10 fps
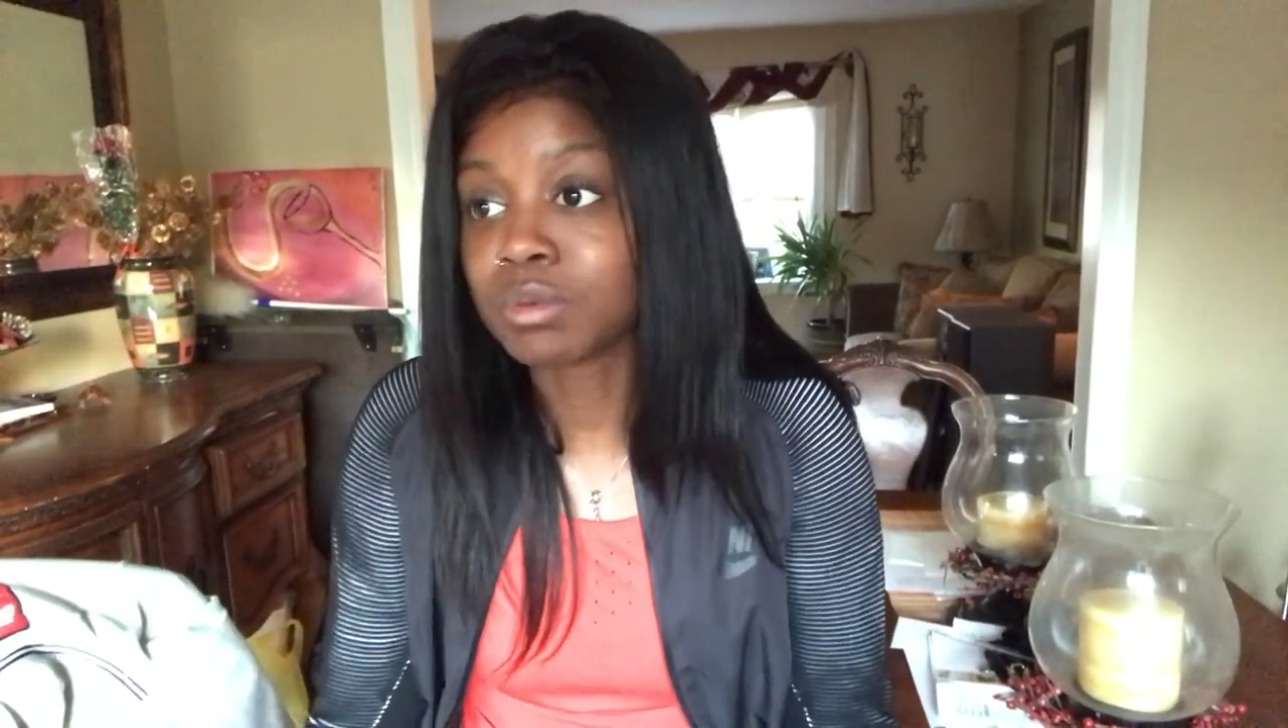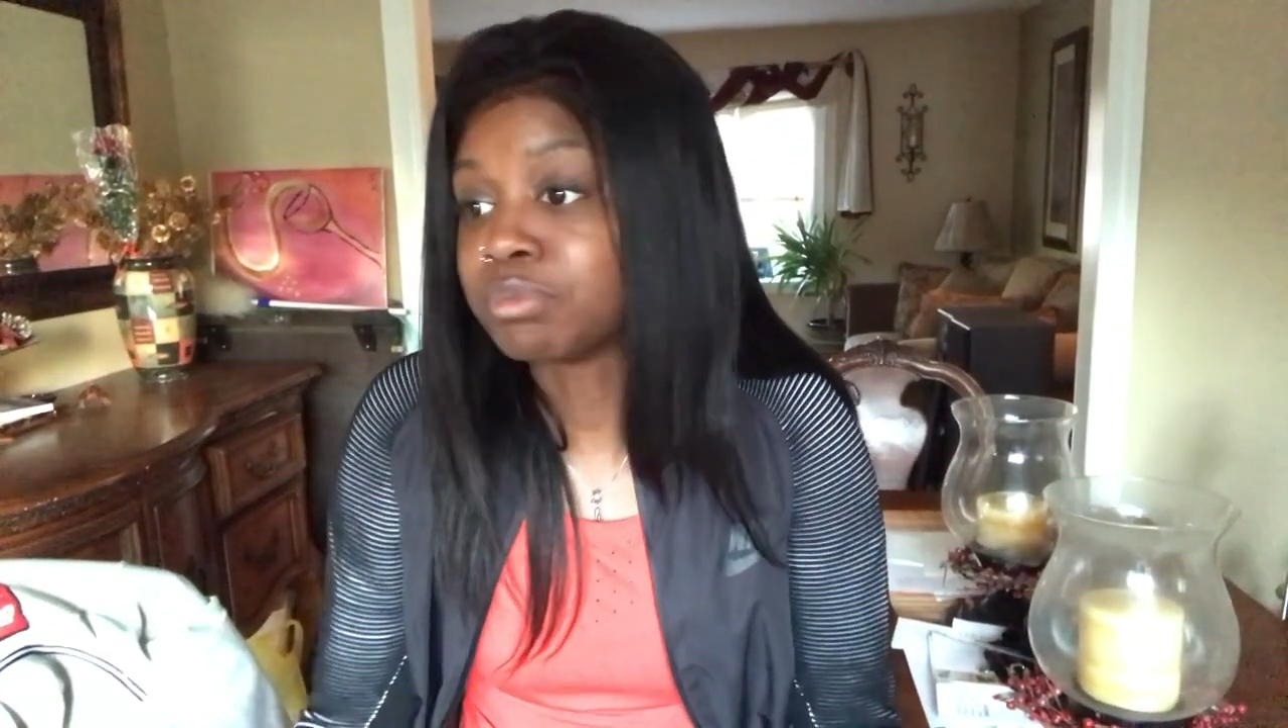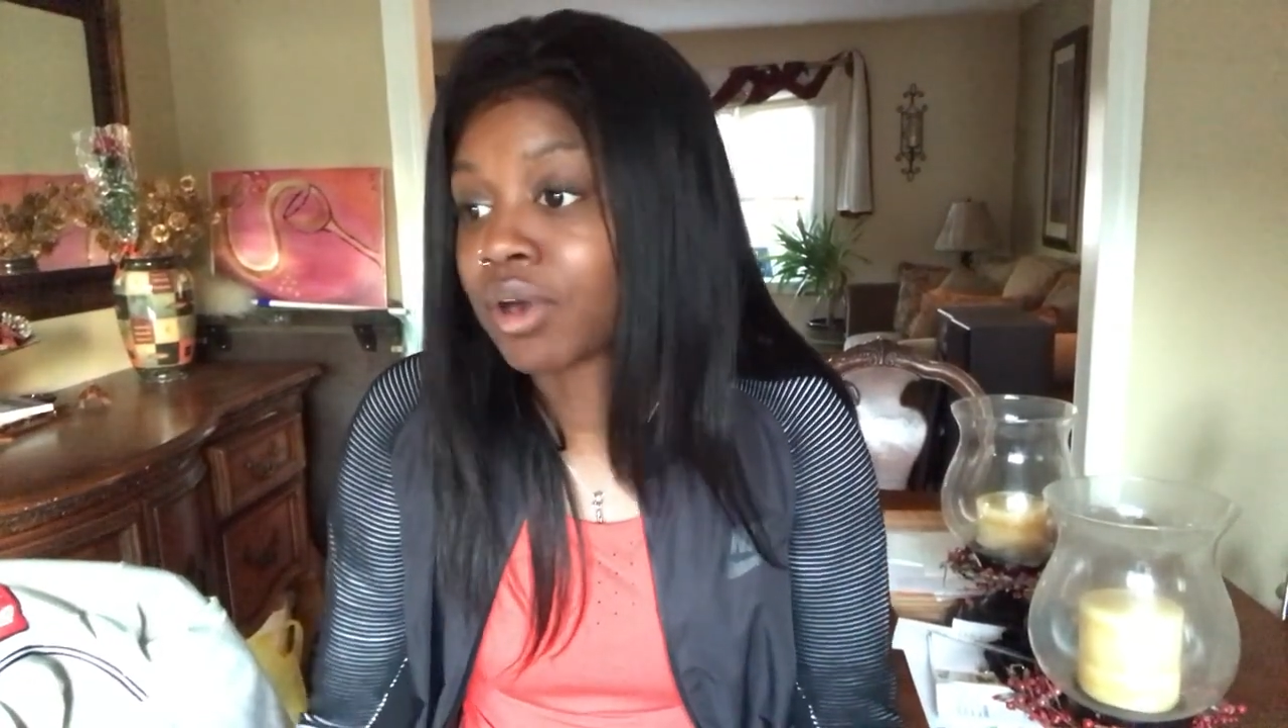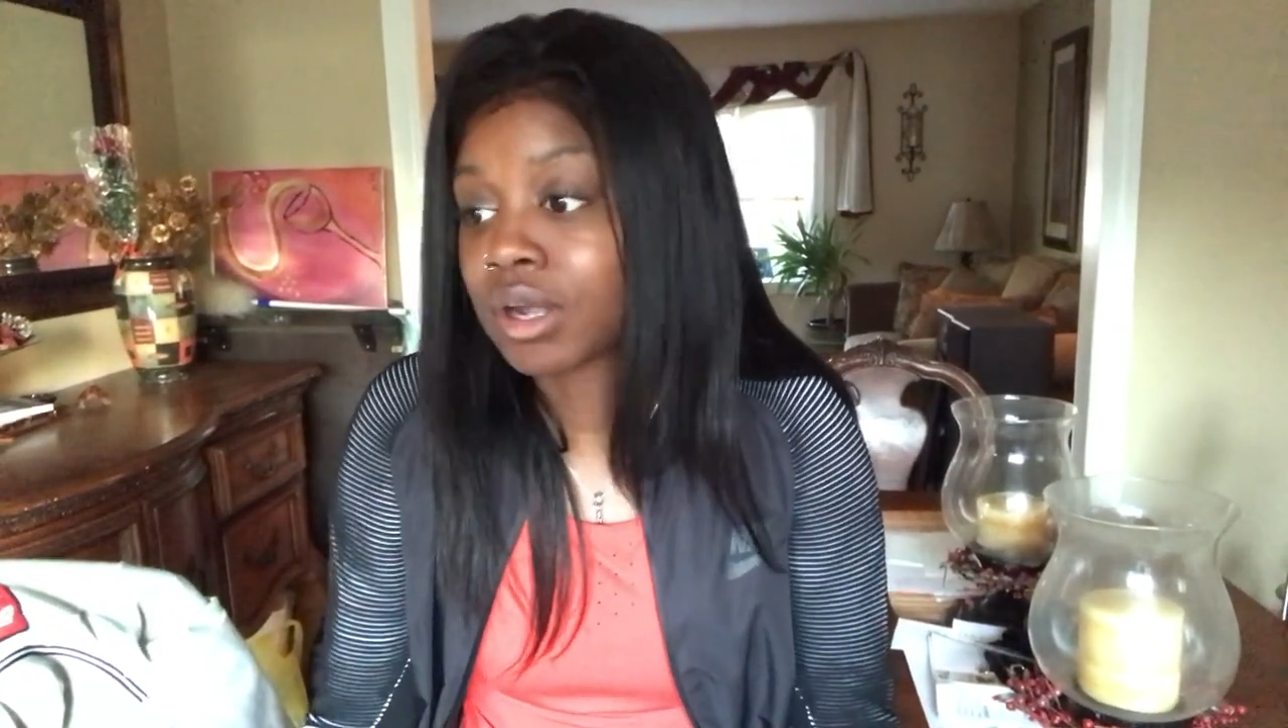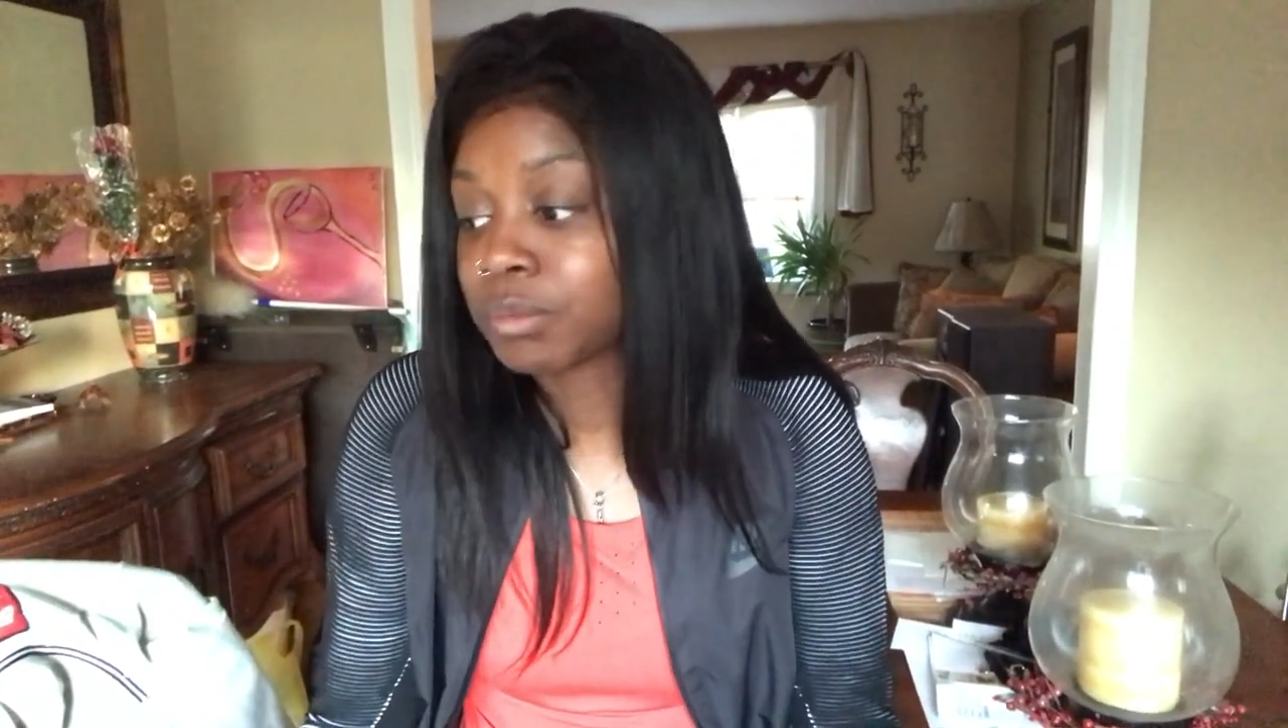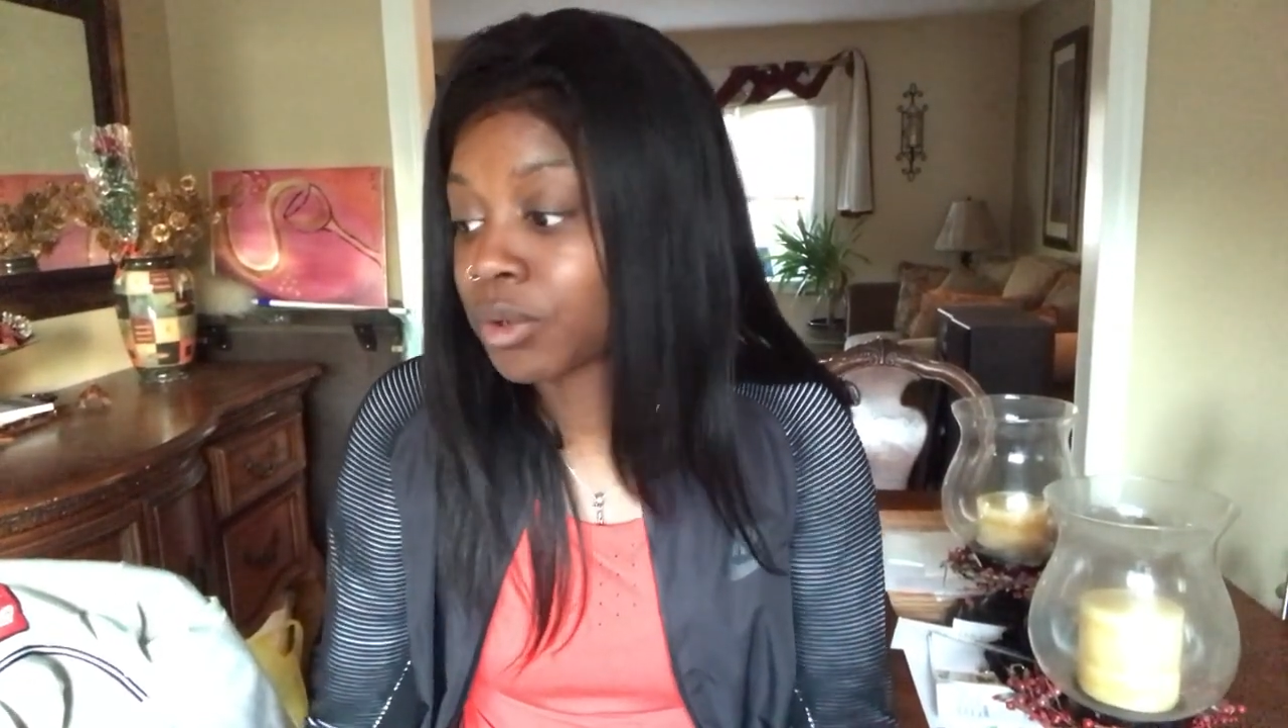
we brought him